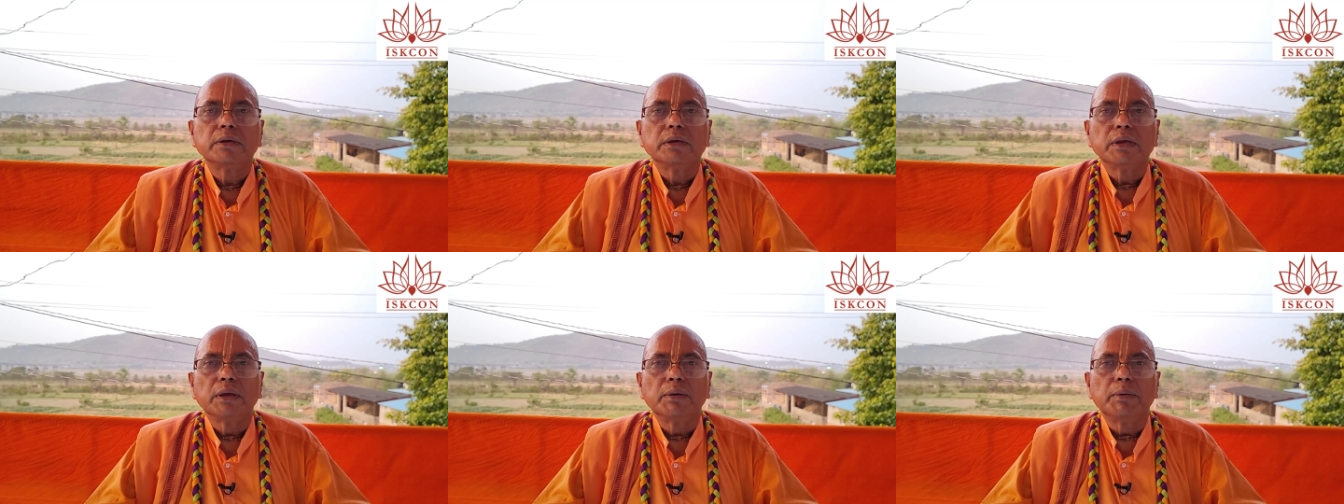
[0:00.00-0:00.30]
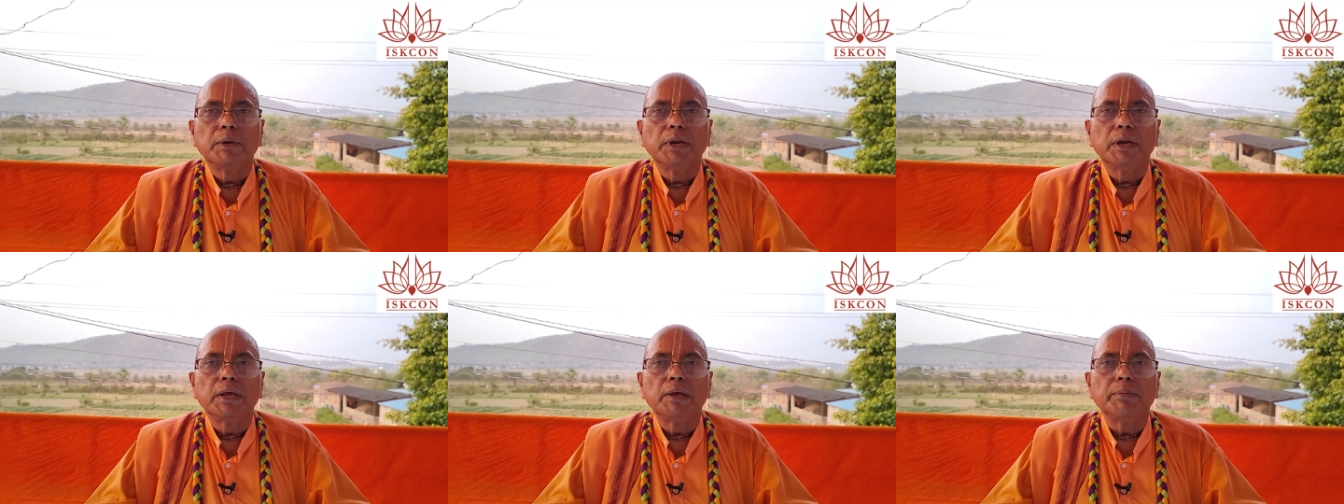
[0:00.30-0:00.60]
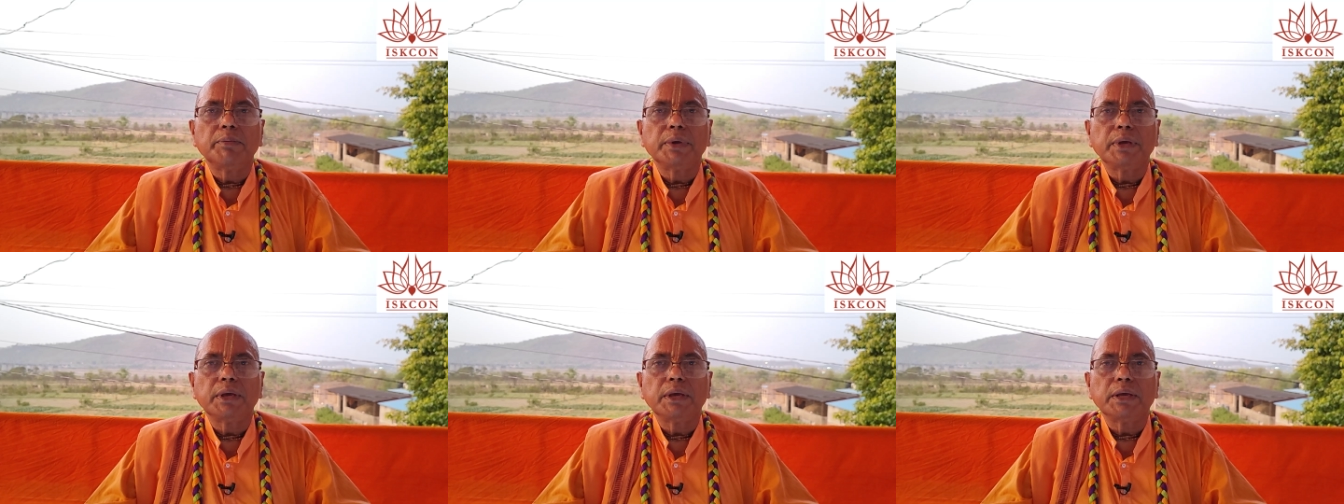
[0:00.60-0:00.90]
Even
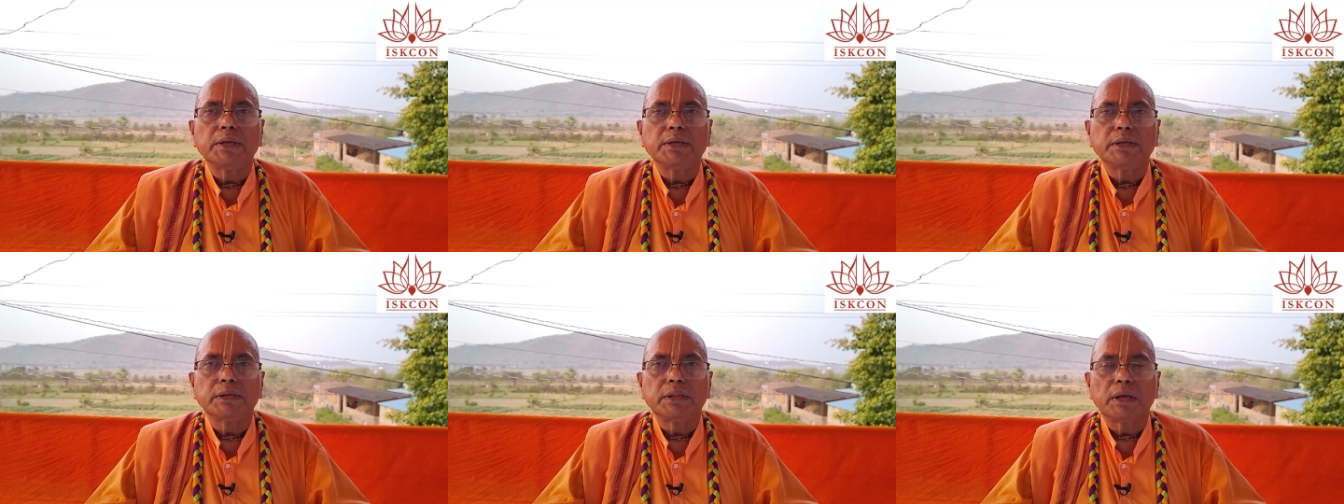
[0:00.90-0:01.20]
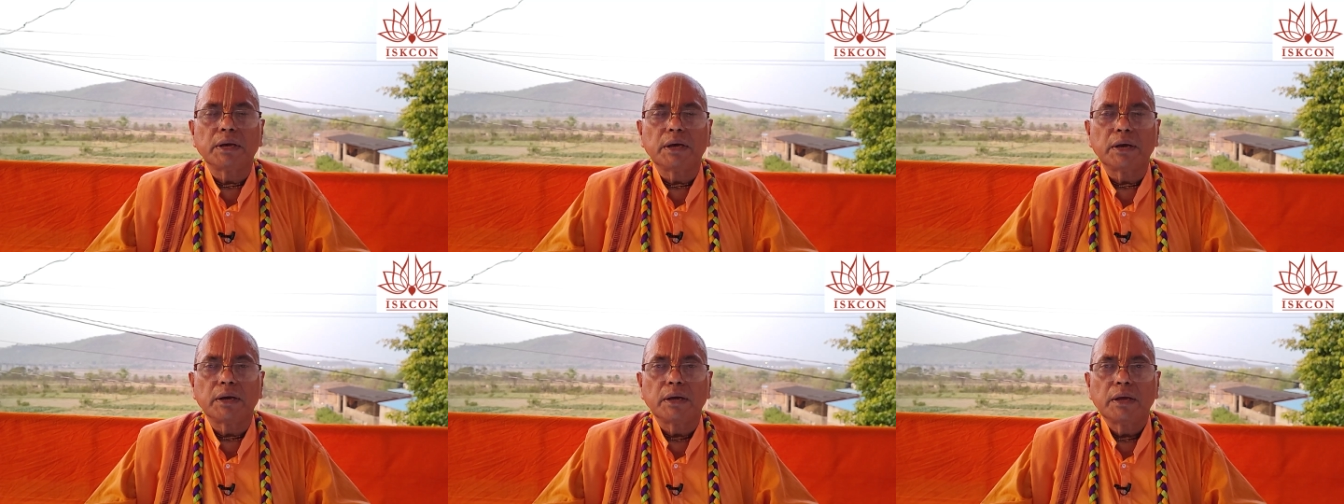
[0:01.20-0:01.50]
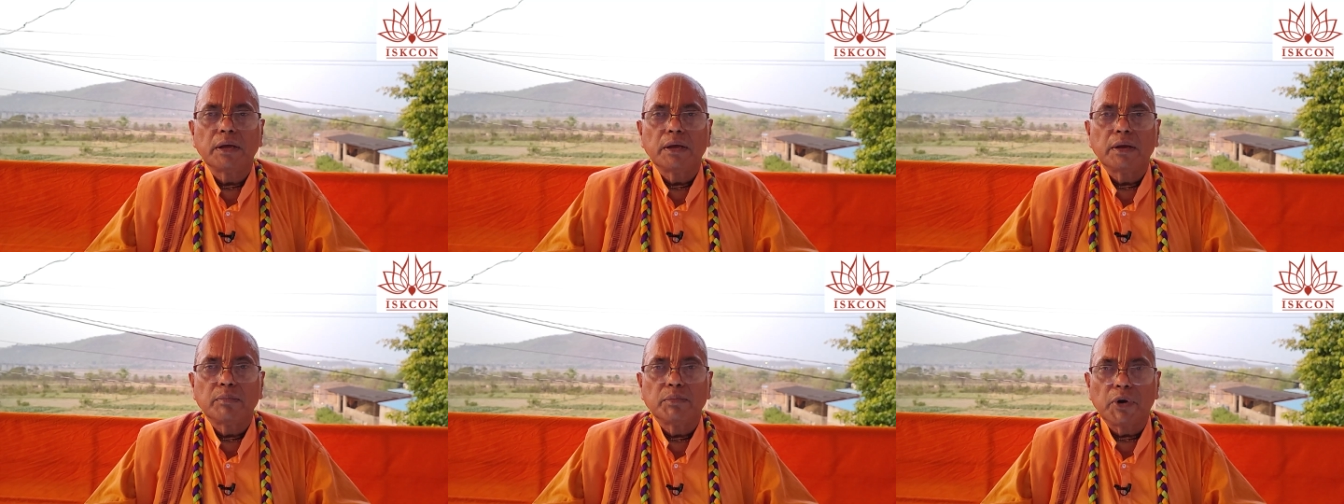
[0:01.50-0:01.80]
if he is in the
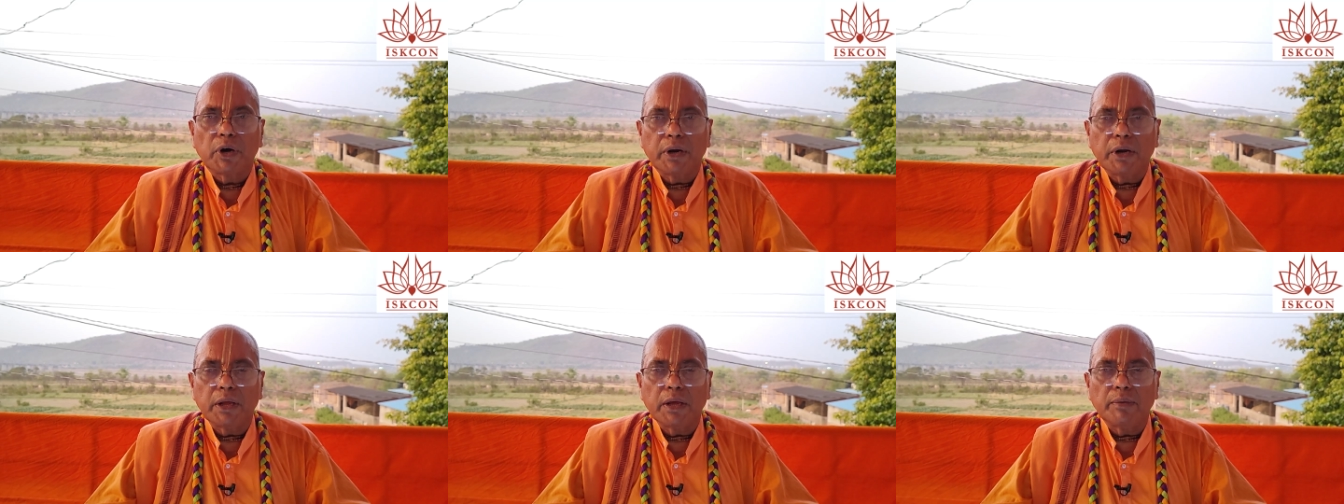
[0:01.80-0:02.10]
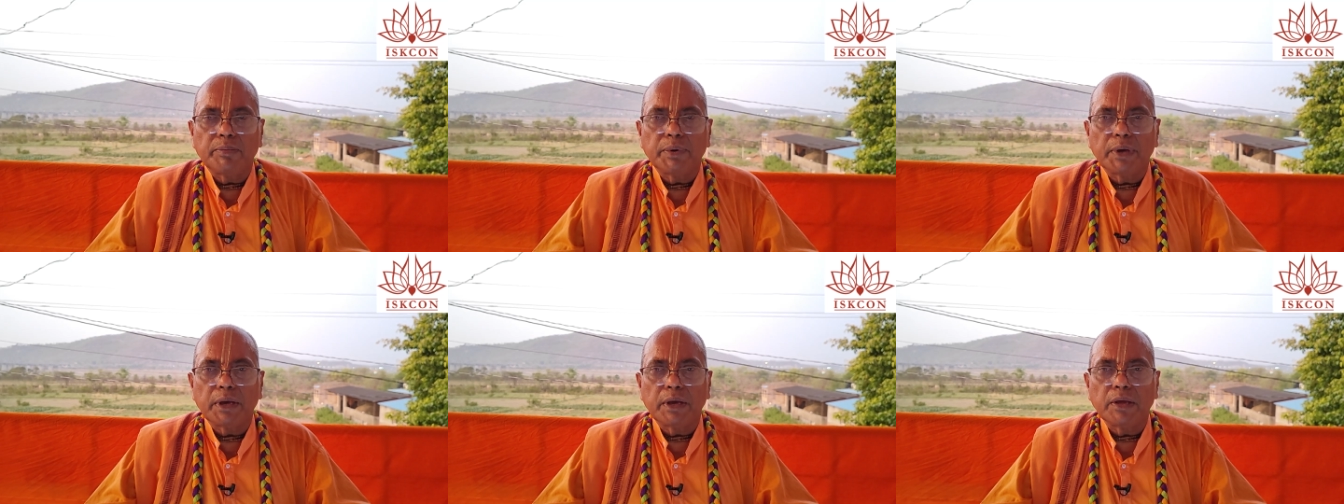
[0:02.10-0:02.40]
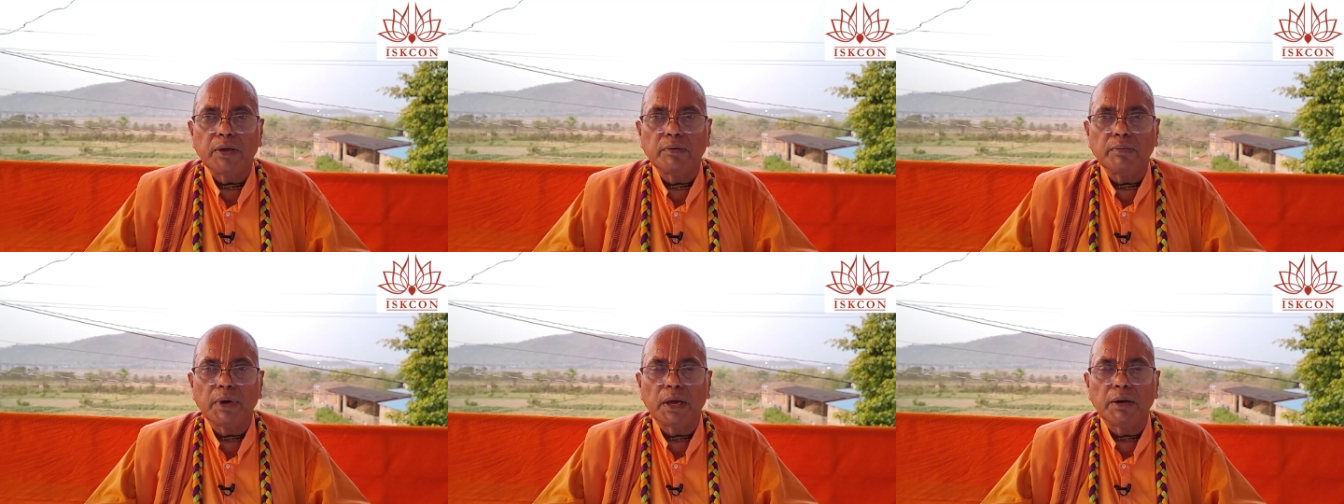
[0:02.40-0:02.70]
body of a
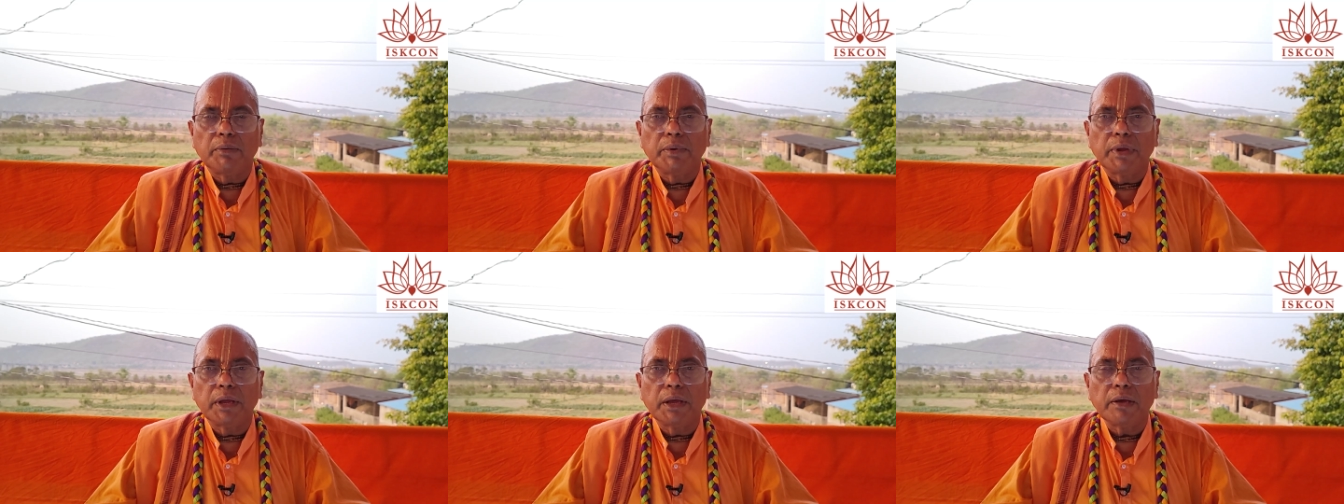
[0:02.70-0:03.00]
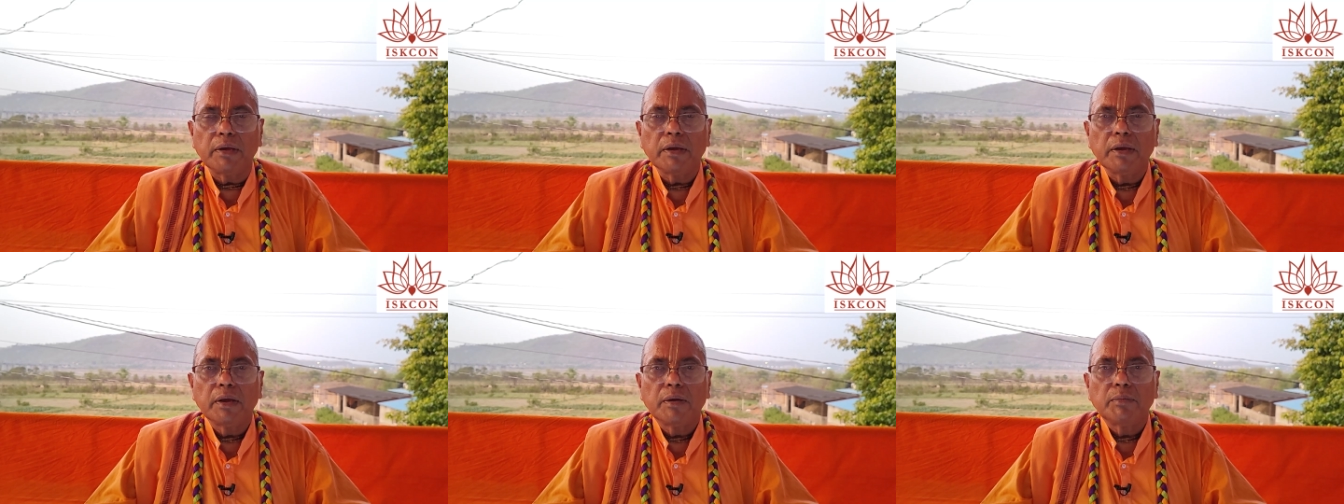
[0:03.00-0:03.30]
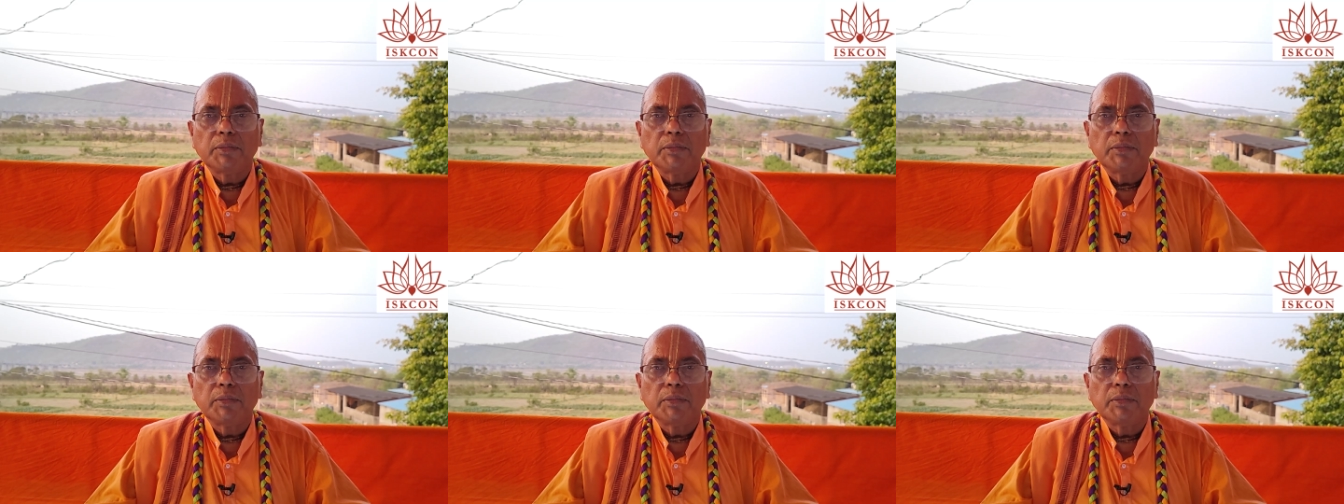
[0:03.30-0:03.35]
human being,